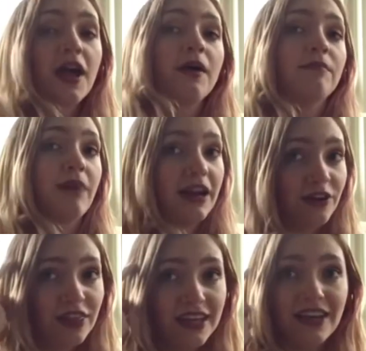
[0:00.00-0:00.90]
better
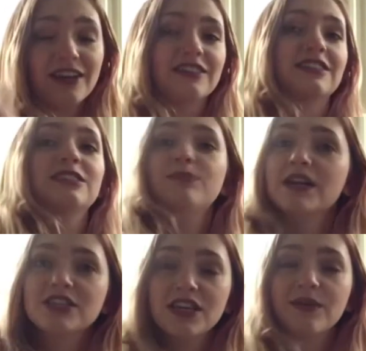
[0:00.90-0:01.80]
thinkers,
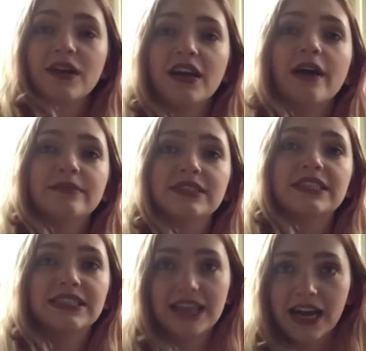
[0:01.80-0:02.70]
especially when it comes to
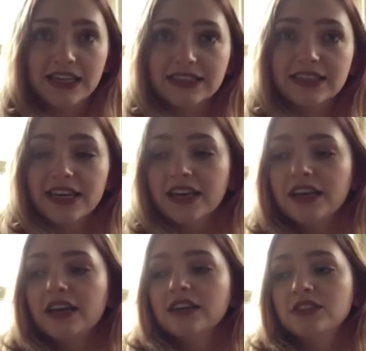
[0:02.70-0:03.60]
science.
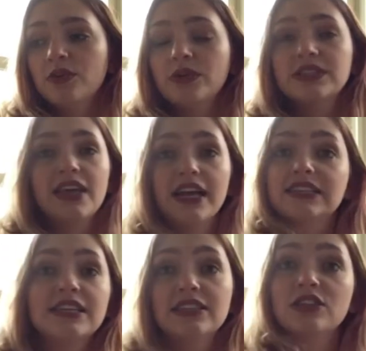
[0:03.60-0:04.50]
So when
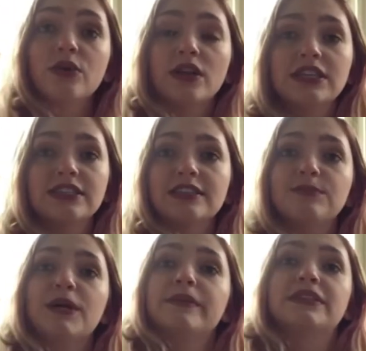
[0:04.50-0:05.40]
scientists do all these
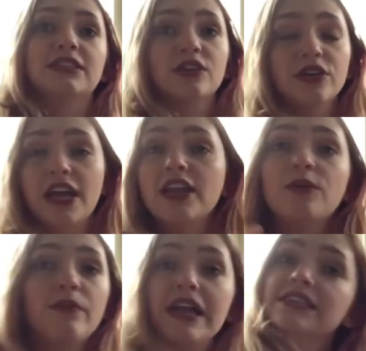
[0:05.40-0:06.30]
experiments and create new
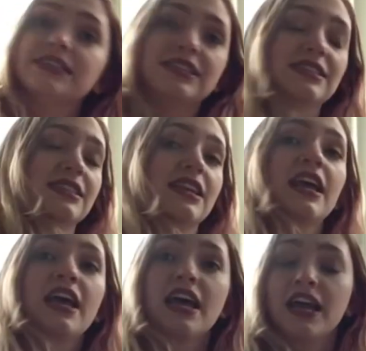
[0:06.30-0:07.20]
medicines and
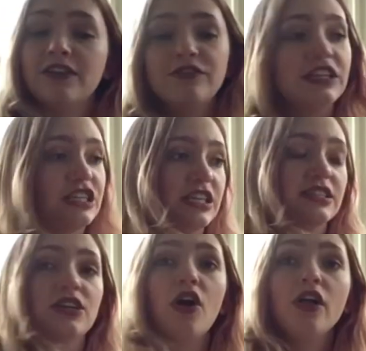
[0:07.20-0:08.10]
inventions
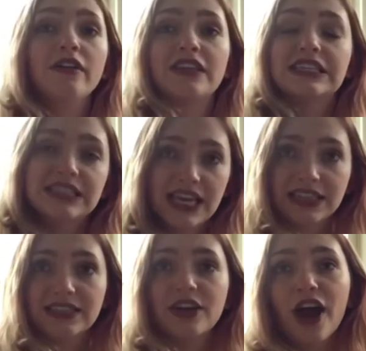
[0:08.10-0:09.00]
and all of these
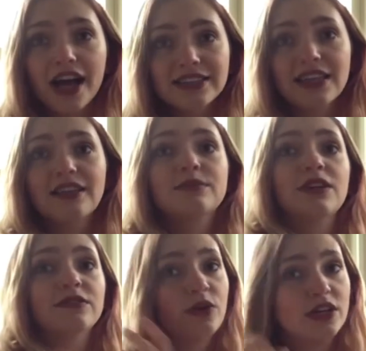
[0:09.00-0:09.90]
things, they're asking
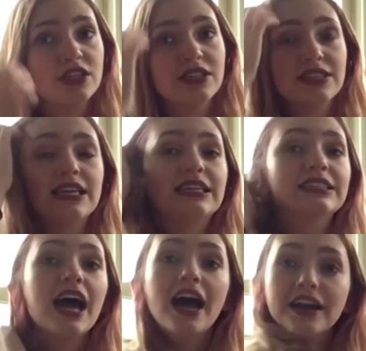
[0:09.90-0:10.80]
themselves questions the
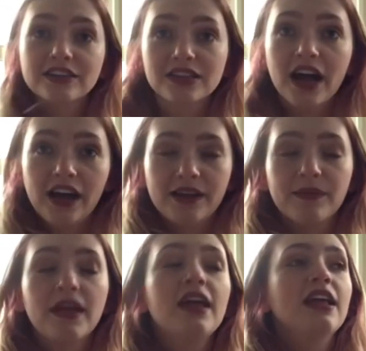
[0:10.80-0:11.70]
entire
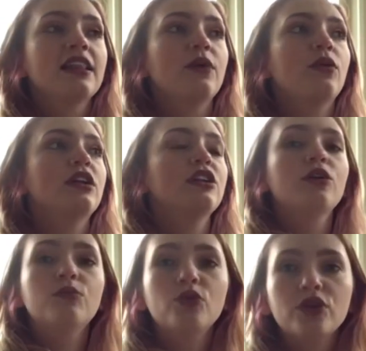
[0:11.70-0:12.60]
time. They want to know
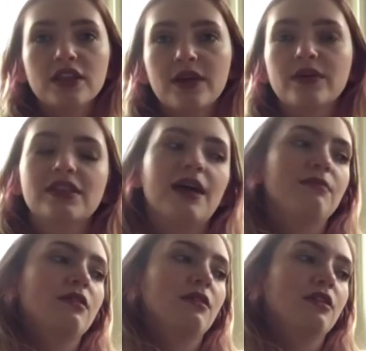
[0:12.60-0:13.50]
more. They want that
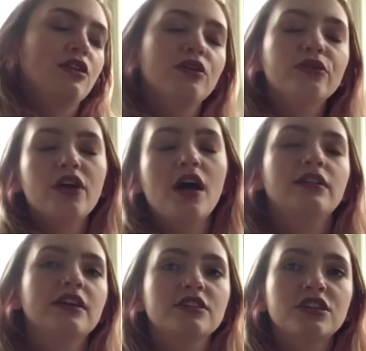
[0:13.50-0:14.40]
new
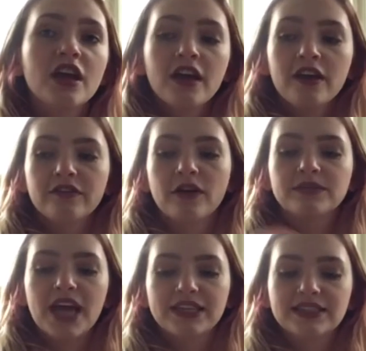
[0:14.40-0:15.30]
knowledge from
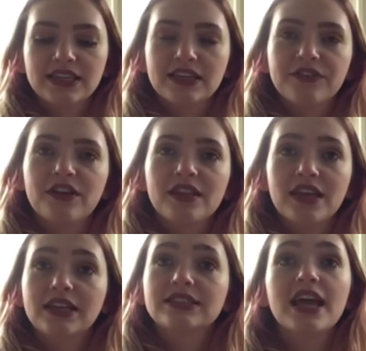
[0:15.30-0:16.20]
testing different
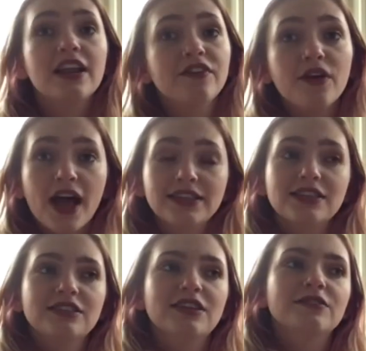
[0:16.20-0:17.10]
things. And if you ask
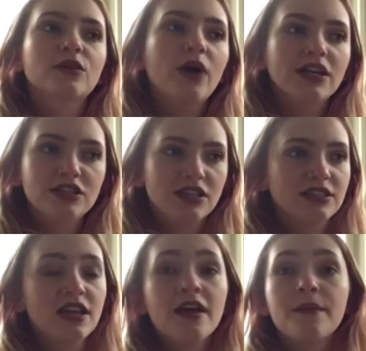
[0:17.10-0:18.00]
yourself
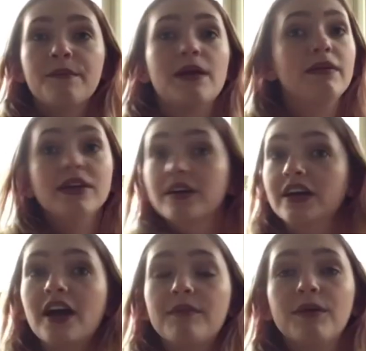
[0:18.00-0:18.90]
questions, maybe you can
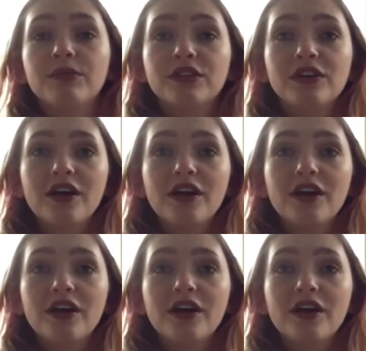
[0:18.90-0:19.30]
come up with your own